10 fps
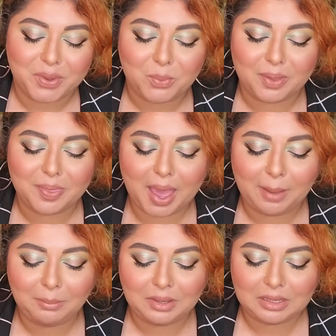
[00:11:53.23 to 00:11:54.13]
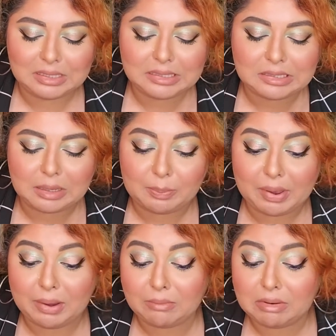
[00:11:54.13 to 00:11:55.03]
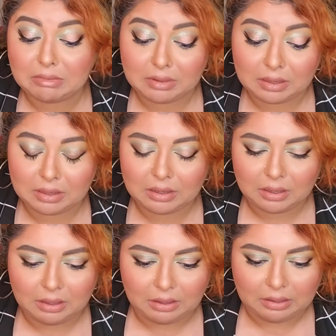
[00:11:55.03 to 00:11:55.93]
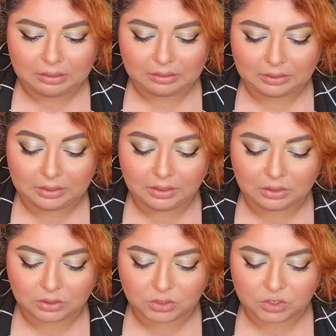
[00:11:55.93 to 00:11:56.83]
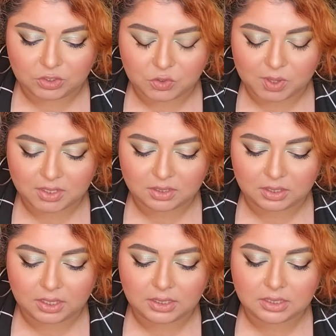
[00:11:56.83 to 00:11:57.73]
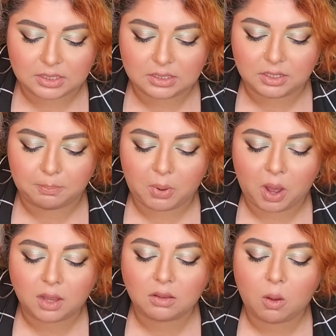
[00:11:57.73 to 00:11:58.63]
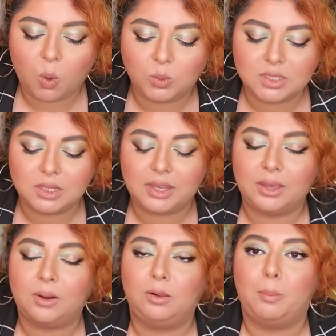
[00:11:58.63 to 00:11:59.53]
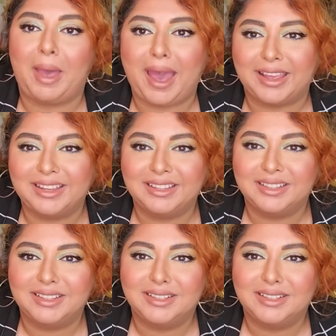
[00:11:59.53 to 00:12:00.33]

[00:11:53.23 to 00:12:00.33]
What that means, apparently, in English, it translates, the pot calls the kettle back.